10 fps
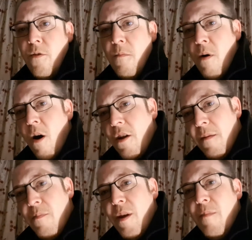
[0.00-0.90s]
Good
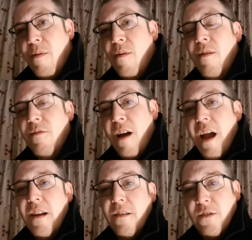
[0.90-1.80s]
morning, people.
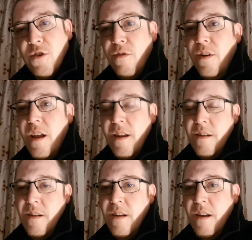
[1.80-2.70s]
Right, currently,
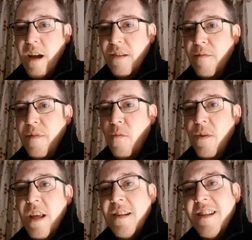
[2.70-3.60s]
as I'm
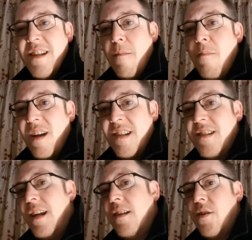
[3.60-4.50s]
filming this, it's
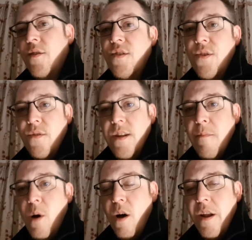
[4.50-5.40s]
6:10 on a
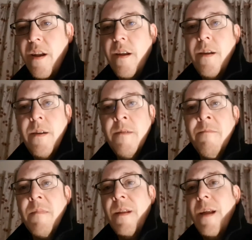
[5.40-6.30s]
Sunday morning.
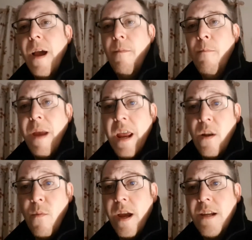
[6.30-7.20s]
Now, me
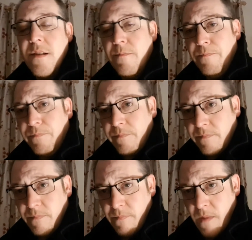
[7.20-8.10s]
and Louise,
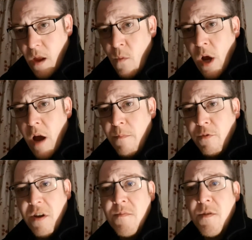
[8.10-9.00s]
we got
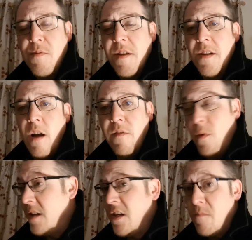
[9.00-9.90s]
a Christmas present off
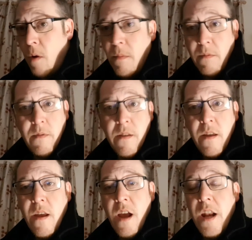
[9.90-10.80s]
Louise's mum,
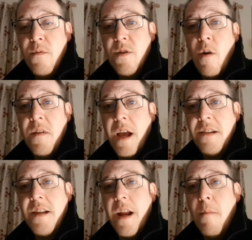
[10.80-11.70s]
and it was an
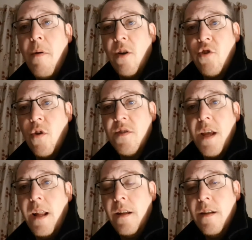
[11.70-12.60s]
overnight stay in a posh
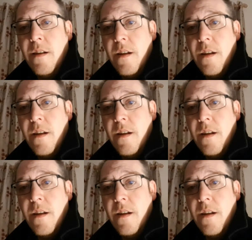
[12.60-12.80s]
hotel